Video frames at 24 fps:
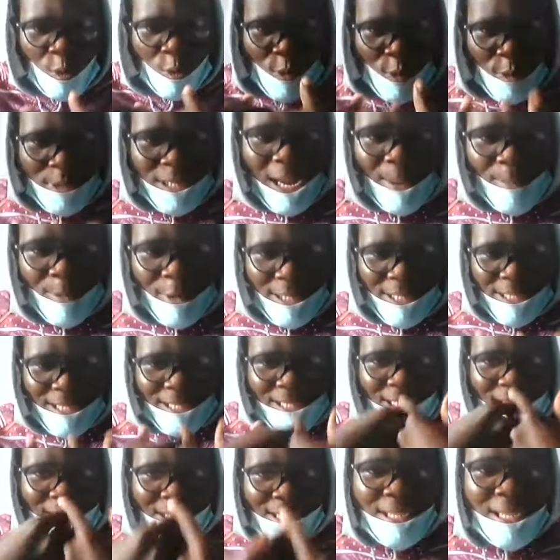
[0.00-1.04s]
through their body.
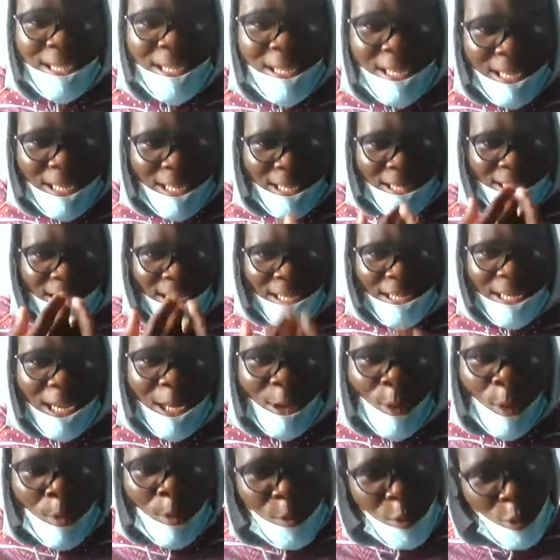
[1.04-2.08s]
It is internal.
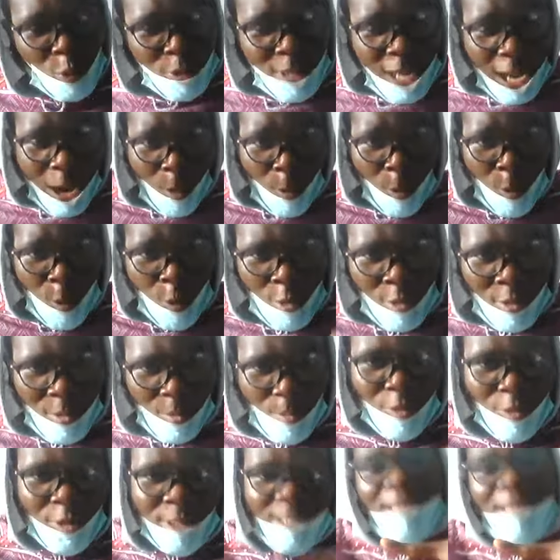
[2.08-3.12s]
It comes through their own body.